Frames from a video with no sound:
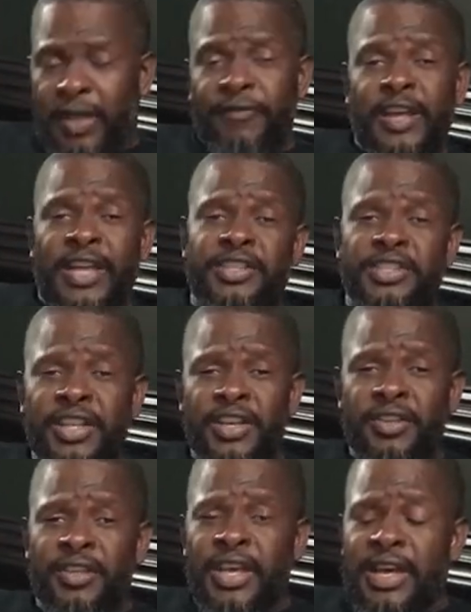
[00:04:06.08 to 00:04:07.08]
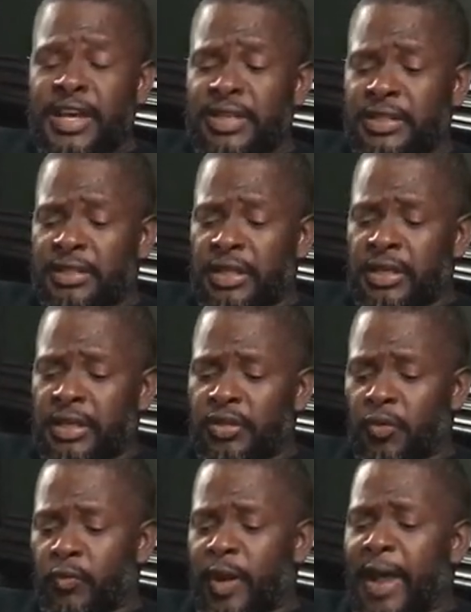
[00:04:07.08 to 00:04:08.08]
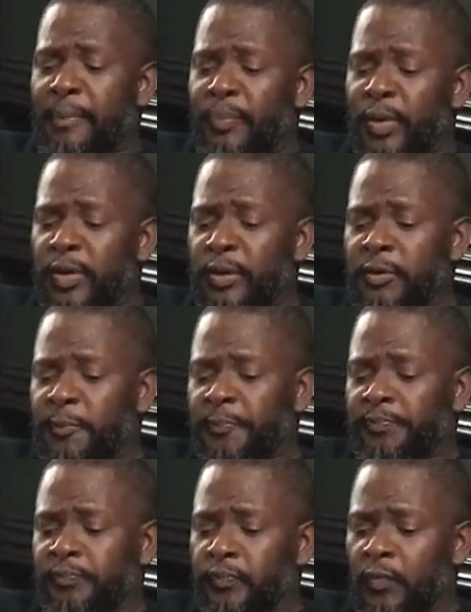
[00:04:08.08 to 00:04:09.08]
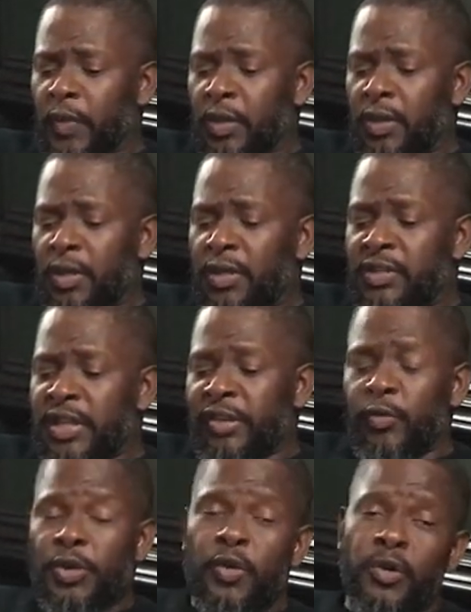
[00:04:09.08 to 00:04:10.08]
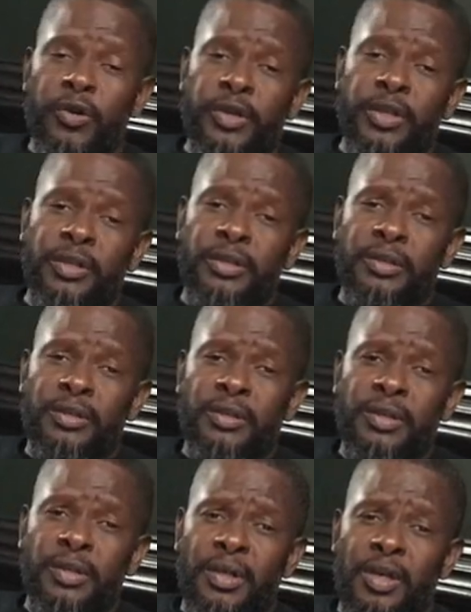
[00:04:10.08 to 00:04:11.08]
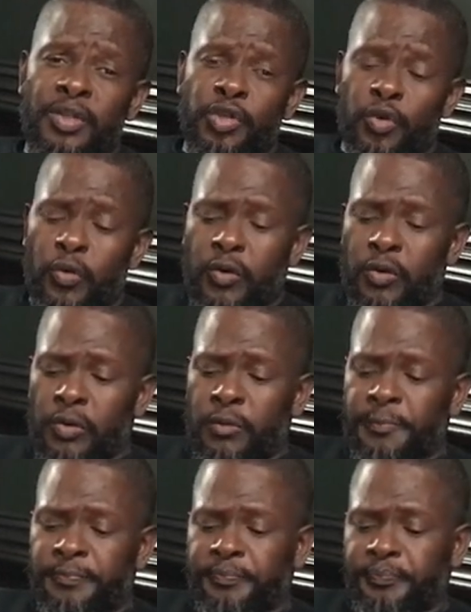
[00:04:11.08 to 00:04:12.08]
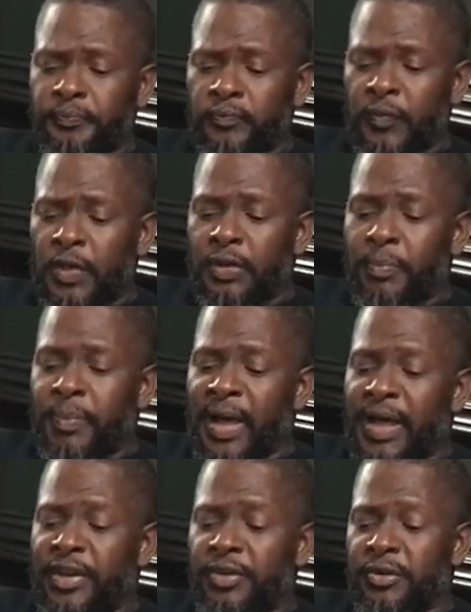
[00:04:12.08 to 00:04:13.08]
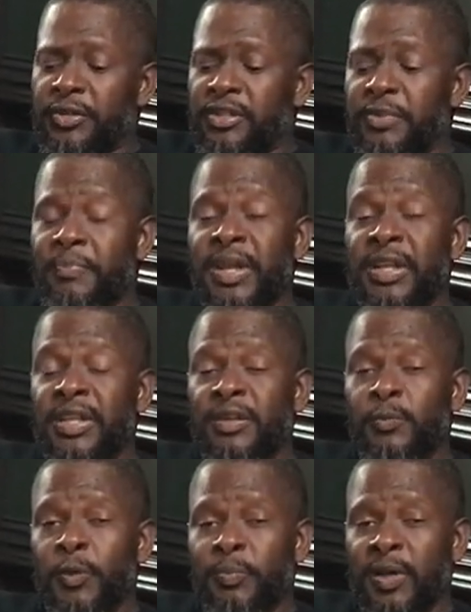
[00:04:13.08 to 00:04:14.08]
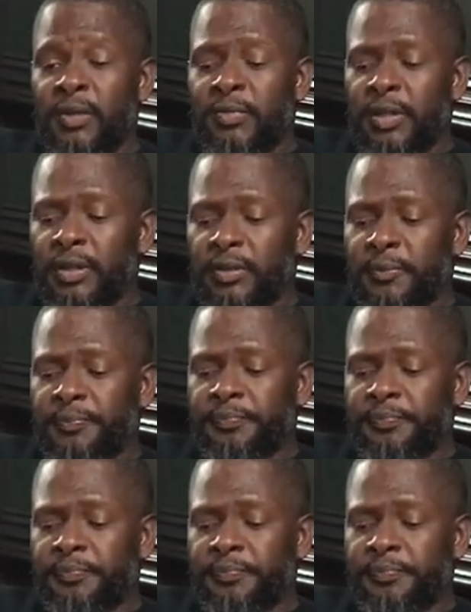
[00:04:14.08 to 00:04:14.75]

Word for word: I forgot to tell you guys, uh, the wrapper is Ecuadorian oscuro binder is Dominican Republic,